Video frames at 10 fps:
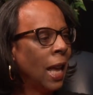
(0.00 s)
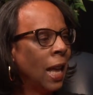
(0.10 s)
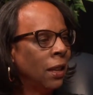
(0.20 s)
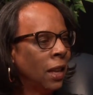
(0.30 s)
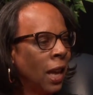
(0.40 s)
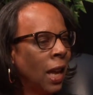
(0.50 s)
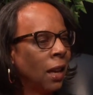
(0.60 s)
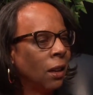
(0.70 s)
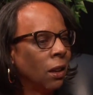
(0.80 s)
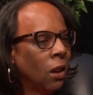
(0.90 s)
and
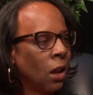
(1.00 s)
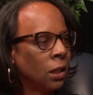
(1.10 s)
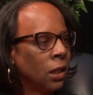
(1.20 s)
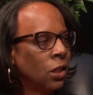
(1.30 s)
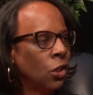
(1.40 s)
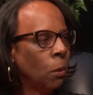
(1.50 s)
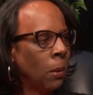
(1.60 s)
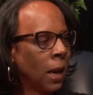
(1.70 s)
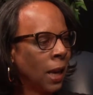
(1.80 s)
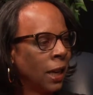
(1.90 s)
that causes your
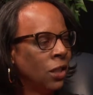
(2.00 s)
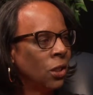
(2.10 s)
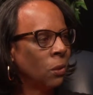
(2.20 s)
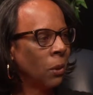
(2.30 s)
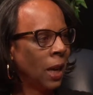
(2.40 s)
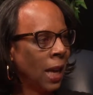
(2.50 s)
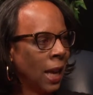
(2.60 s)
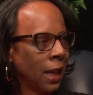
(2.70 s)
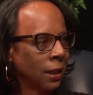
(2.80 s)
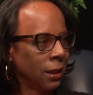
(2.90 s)
body to
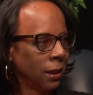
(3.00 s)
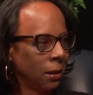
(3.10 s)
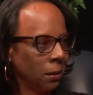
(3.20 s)
relax.